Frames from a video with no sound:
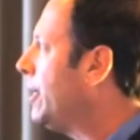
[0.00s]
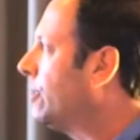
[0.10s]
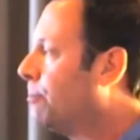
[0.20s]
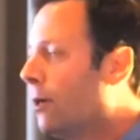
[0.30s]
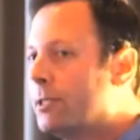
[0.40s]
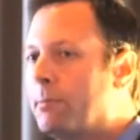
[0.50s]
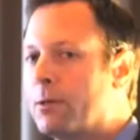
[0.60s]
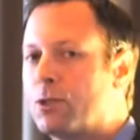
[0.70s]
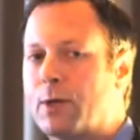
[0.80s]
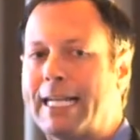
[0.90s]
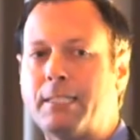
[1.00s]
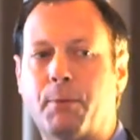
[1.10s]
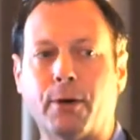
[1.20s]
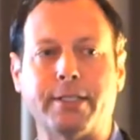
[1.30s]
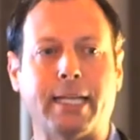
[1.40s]
use multiple
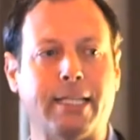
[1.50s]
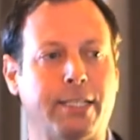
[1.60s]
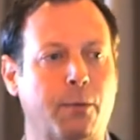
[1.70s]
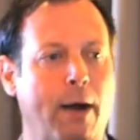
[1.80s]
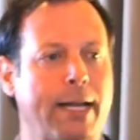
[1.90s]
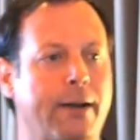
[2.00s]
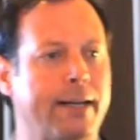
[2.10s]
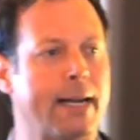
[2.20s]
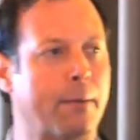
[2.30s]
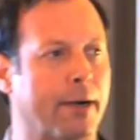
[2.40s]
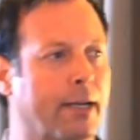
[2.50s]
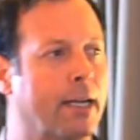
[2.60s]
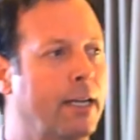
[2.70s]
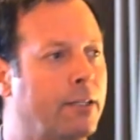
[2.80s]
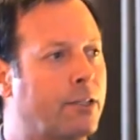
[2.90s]
transports as your wide area network.
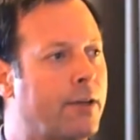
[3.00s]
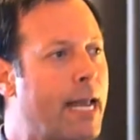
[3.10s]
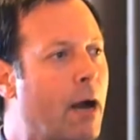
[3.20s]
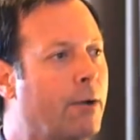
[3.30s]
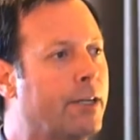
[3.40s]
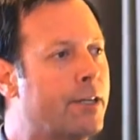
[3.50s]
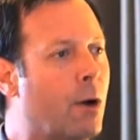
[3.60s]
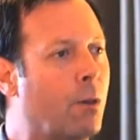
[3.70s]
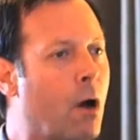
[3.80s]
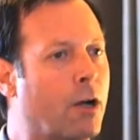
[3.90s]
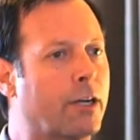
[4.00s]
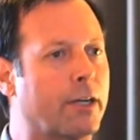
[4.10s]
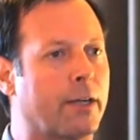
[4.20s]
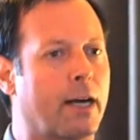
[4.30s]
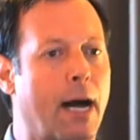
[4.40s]
So now you're no
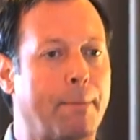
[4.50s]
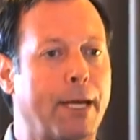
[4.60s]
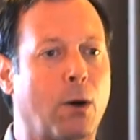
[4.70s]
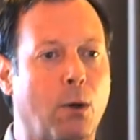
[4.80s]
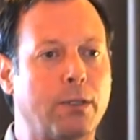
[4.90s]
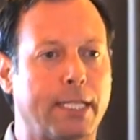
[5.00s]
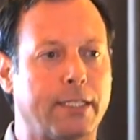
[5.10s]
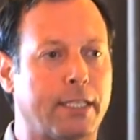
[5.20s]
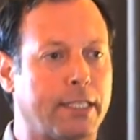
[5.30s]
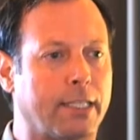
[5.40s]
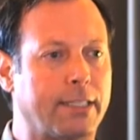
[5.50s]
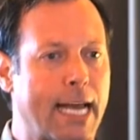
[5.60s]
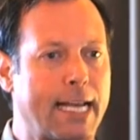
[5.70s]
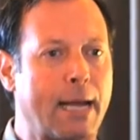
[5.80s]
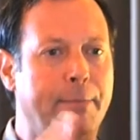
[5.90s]
longer beholden to just
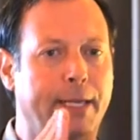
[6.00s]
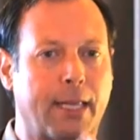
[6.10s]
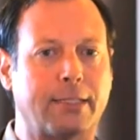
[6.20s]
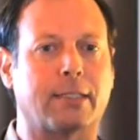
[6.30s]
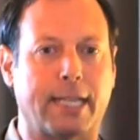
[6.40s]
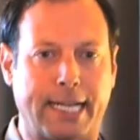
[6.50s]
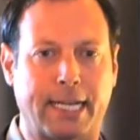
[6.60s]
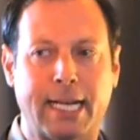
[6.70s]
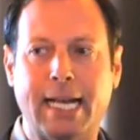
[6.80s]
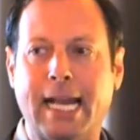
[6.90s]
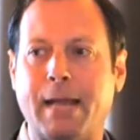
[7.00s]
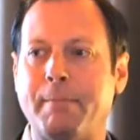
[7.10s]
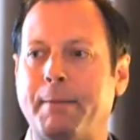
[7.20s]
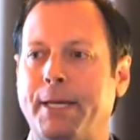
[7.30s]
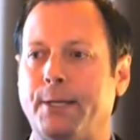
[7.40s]
that MPLS link and
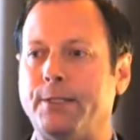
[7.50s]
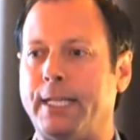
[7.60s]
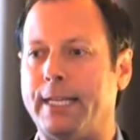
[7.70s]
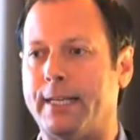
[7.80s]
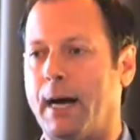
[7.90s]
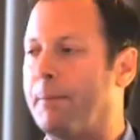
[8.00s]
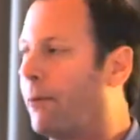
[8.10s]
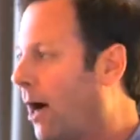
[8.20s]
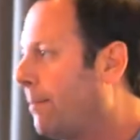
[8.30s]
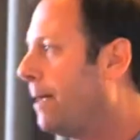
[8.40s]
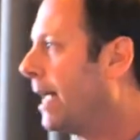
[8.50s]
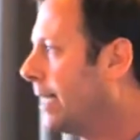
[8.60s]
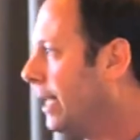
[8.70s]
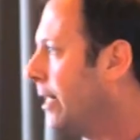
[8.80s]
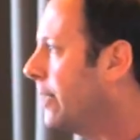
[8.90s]
maybe using a
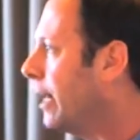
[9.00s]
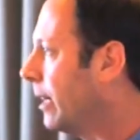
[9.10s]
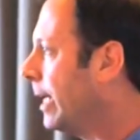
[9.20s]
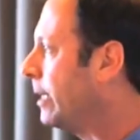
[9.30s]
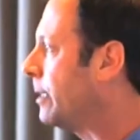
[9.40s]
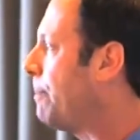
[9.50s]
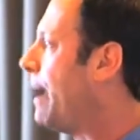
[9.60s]
broadband internet link as a